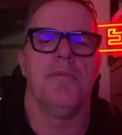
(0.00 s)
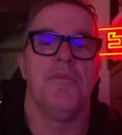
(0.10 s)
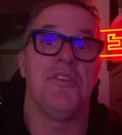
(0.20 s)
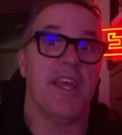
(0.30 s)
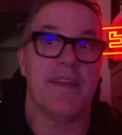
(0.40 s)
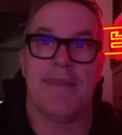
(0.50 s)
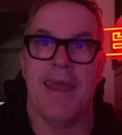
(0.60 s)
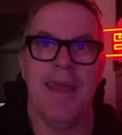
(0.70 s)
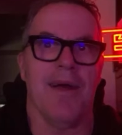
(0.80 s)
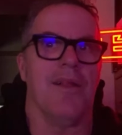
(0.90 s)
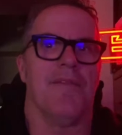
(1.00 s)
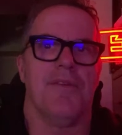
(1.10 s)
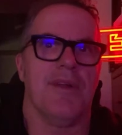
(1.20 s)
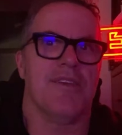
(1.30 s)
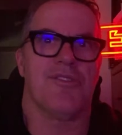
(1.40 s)
Dick Dale, if you
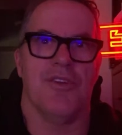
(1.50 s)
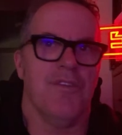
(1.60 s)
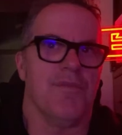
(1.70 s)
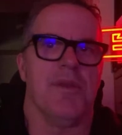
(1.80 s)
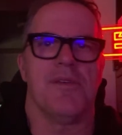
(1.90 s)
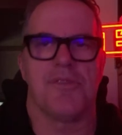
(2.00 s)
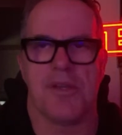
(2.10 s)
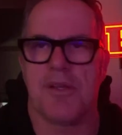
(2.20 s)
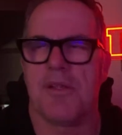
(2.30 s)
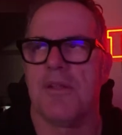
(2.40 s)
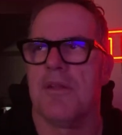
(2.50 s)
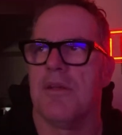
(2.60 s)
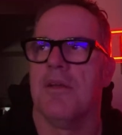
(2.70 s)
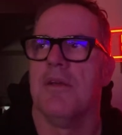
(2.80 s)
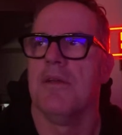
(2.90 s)
like surf music.
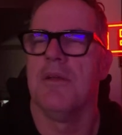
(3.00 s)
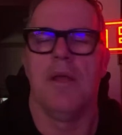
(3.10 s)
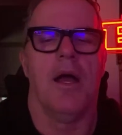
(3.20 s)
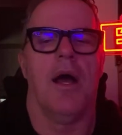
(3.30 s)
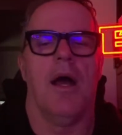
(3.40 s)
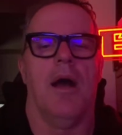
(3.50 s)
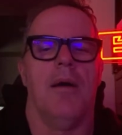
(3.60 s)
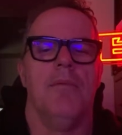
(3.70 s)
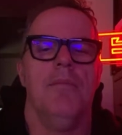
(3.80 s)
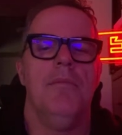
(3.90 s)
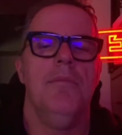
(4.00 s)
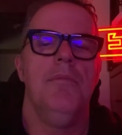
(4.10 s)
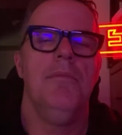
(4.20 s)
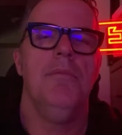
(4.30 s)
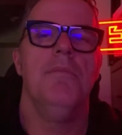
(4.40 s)
Um,
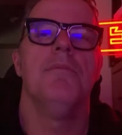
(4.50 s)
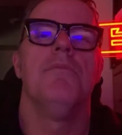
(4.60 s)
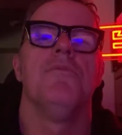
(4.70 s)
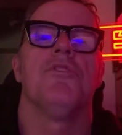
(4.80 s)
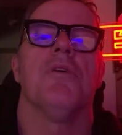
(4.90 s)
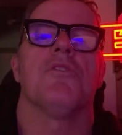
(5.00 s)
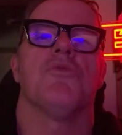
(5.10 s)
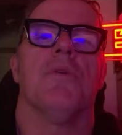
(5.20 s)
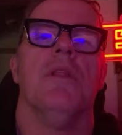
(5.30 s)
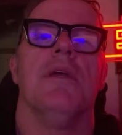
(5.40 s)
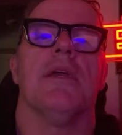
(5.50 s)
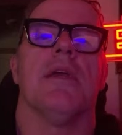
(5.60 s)
so it's really,